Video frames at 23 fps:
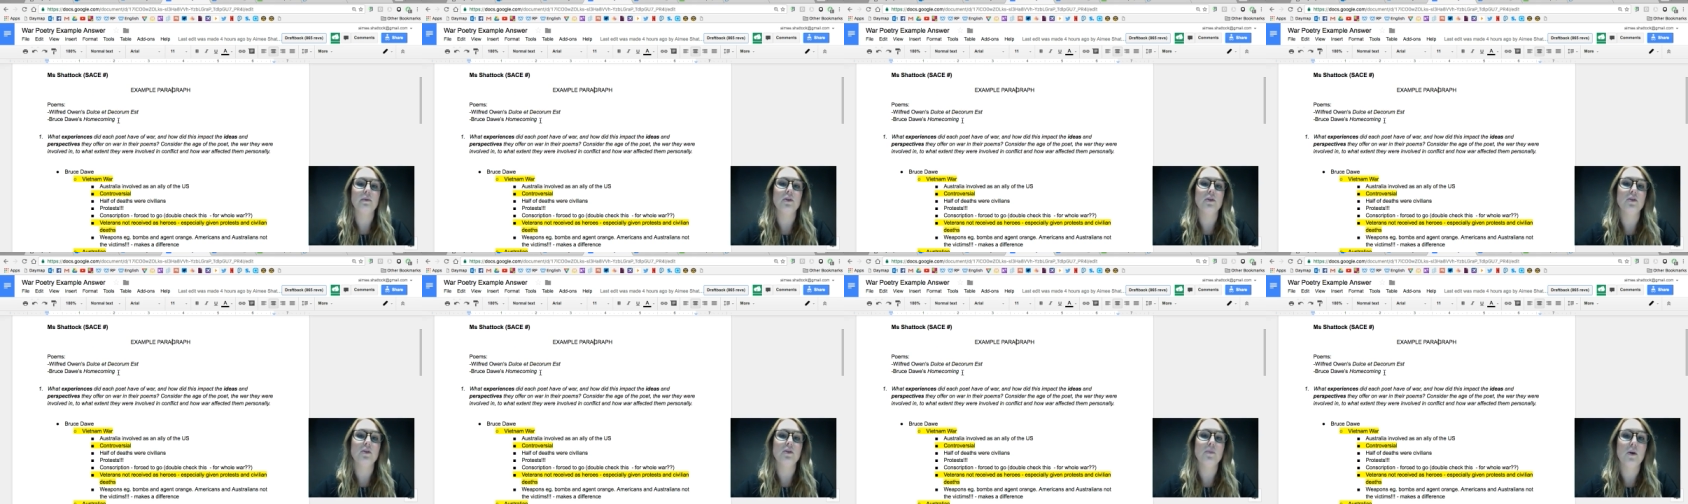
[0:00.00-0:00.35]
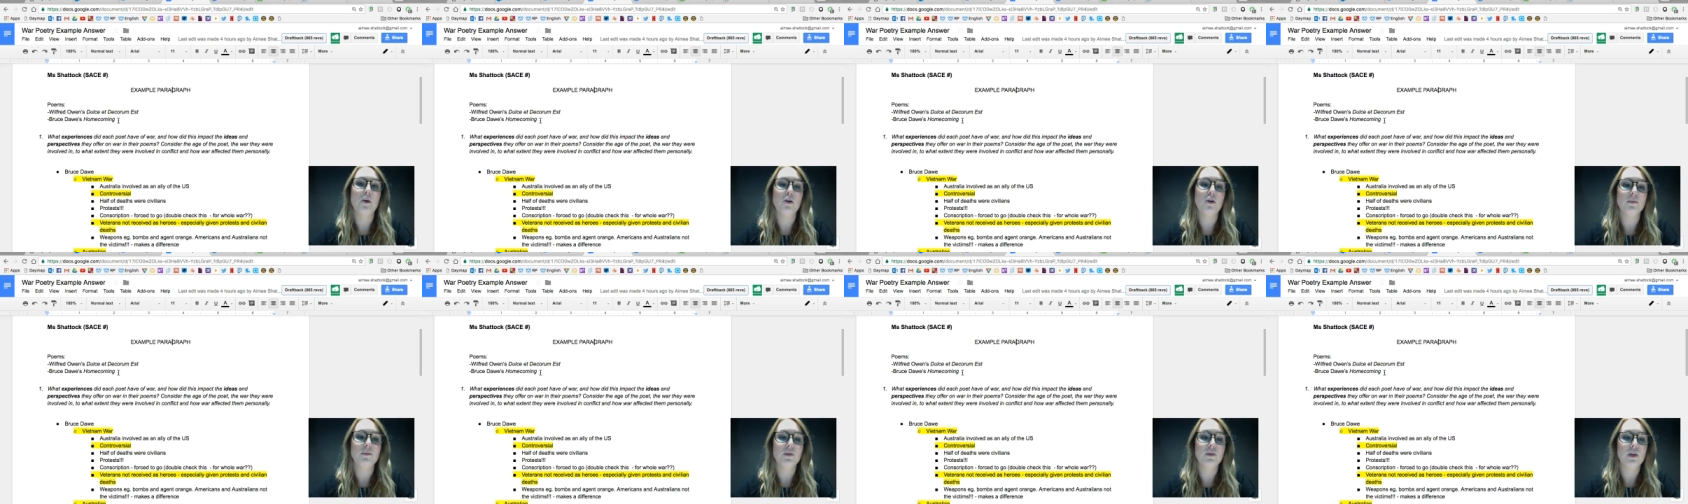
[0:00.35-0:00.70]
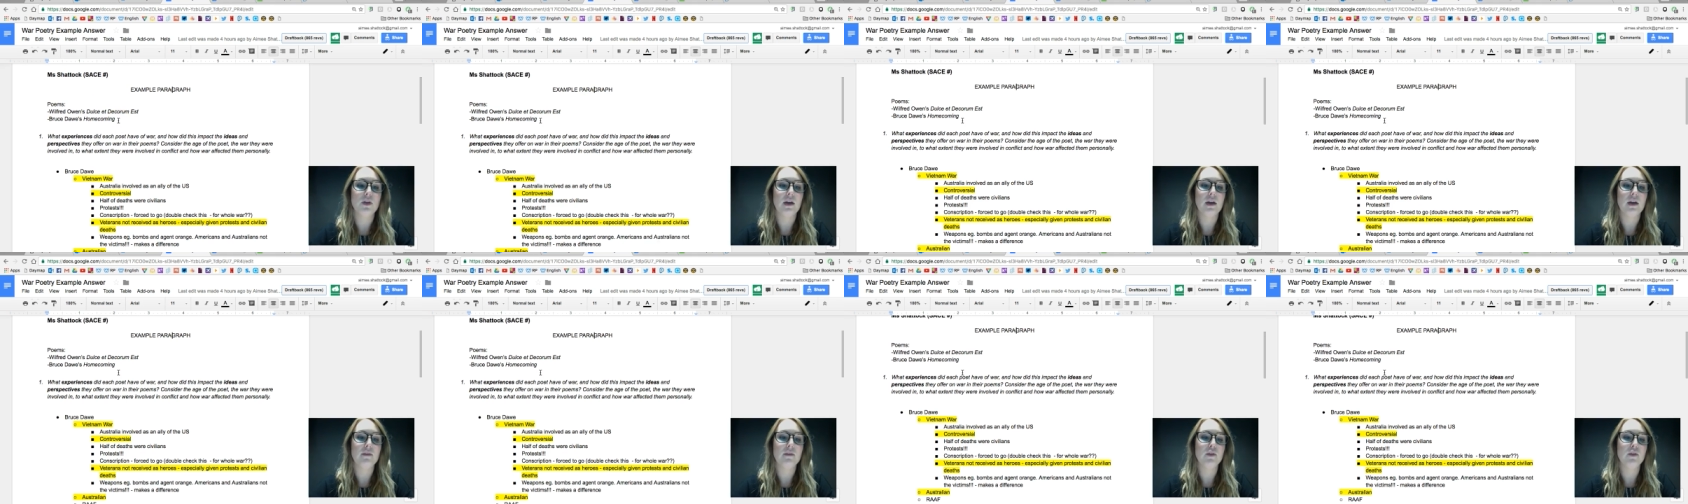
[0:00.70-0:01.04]
which poems you
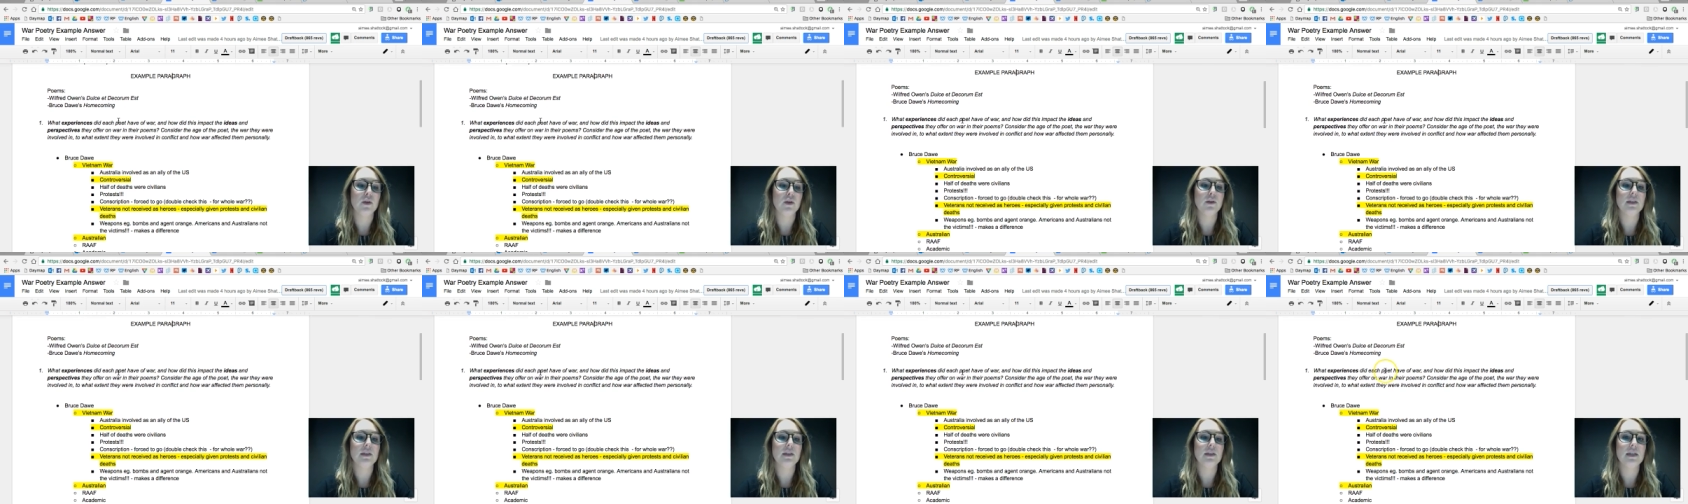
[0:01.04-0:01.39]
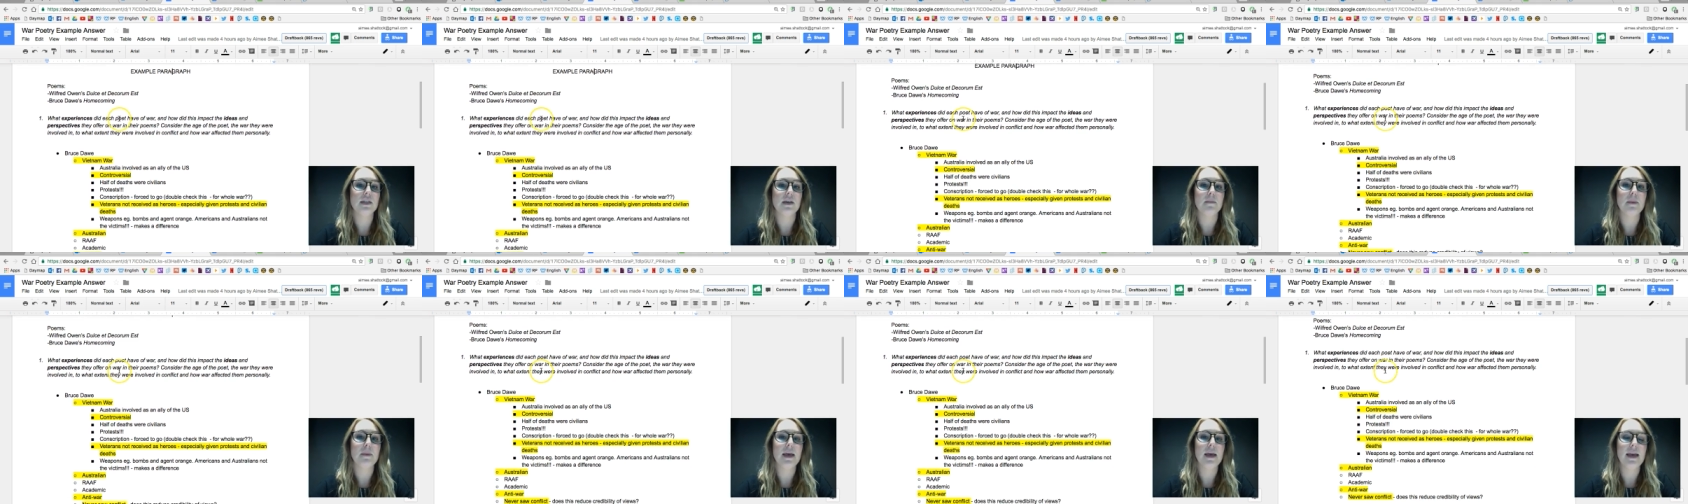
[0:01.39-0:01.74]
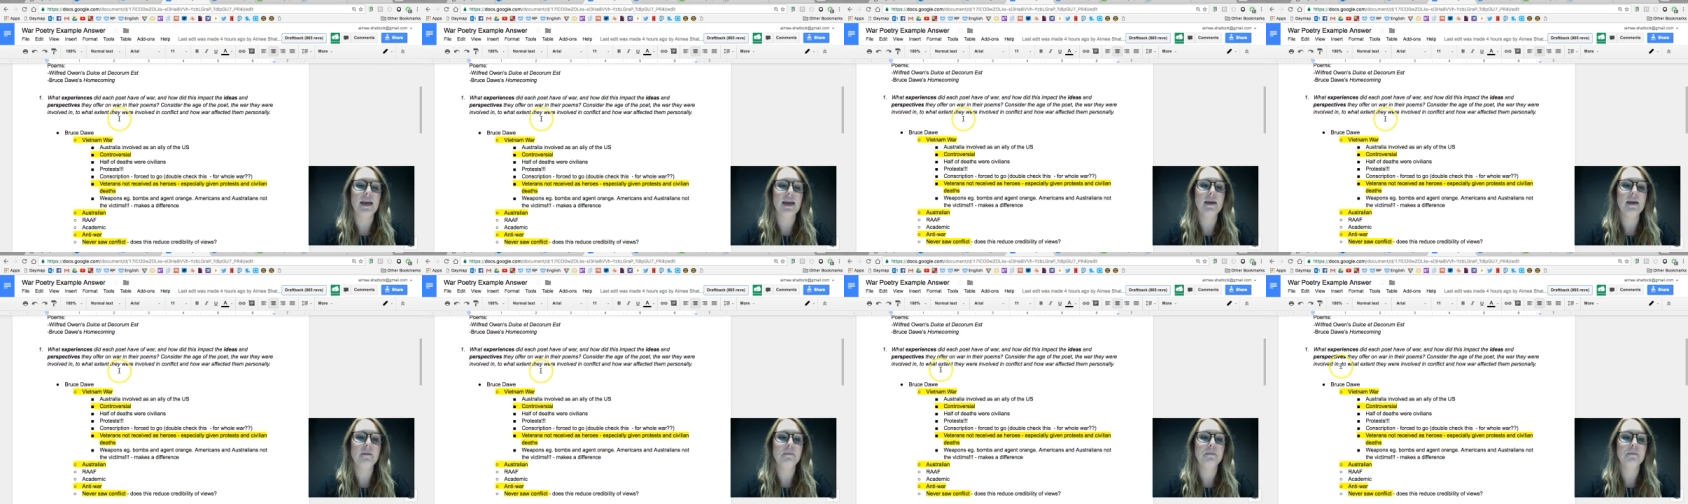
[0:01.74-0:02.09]
have chosen to compare.